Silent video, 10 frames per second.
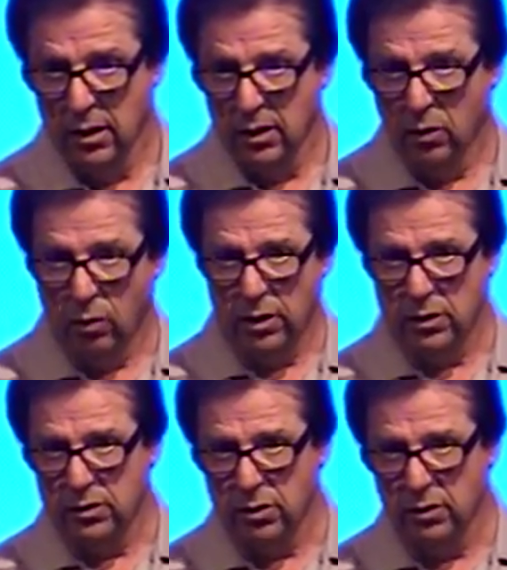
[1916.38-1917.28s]
the one
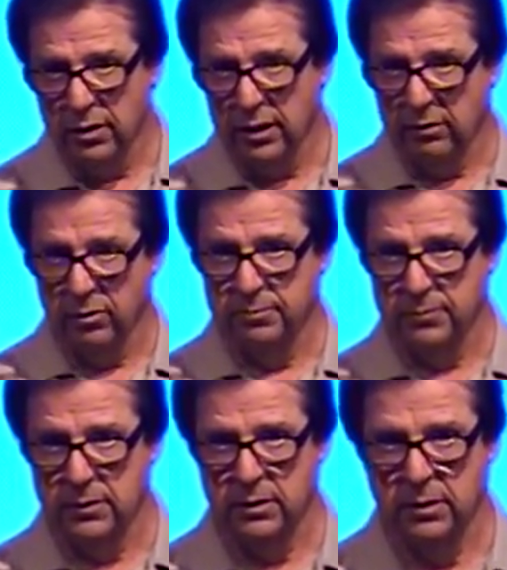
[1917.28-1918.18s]
concern of the devil
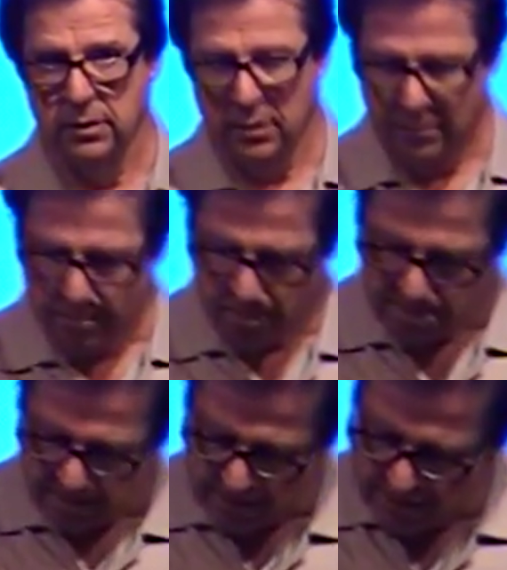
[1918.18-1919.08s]

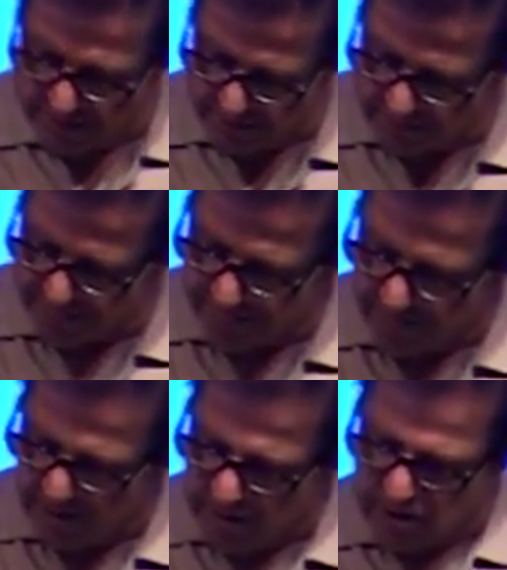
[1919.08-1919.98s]
is this
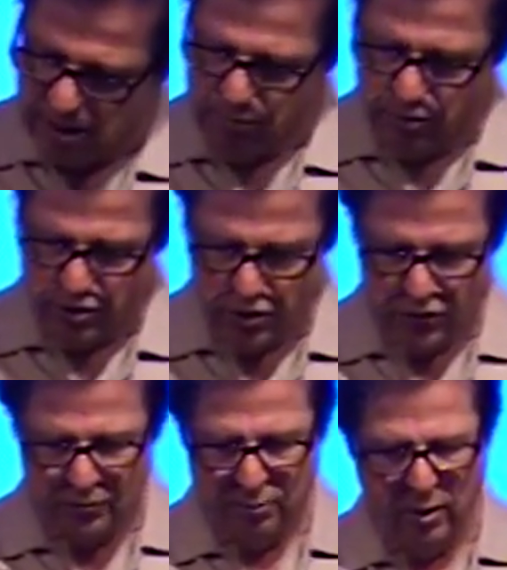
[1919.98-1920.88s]
to keep Christians
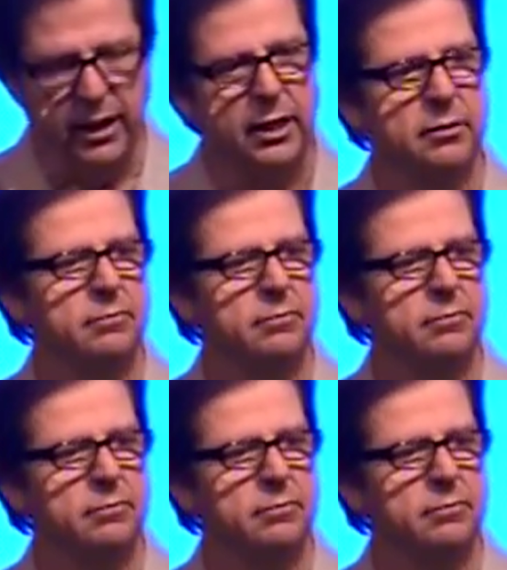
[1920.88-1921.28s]
from praying.